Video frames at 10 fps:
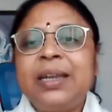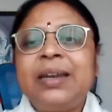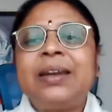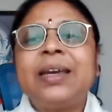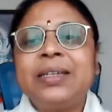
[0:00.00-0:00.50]

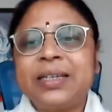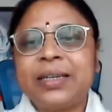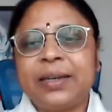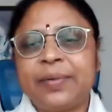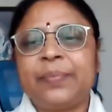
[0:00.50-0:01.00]
in
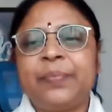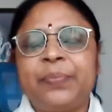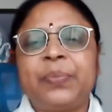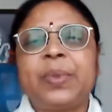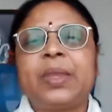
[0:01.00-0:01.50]
writing?
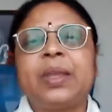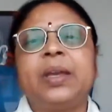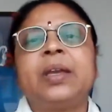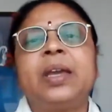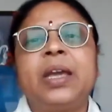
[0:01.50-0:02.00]

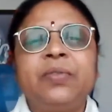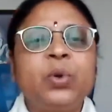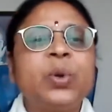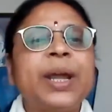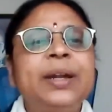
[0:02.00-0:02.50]
Can you
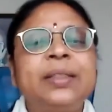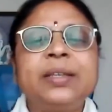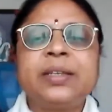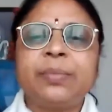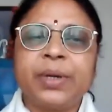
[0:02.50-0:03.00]
write the
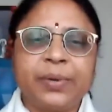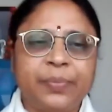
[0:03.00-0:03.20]
Japa?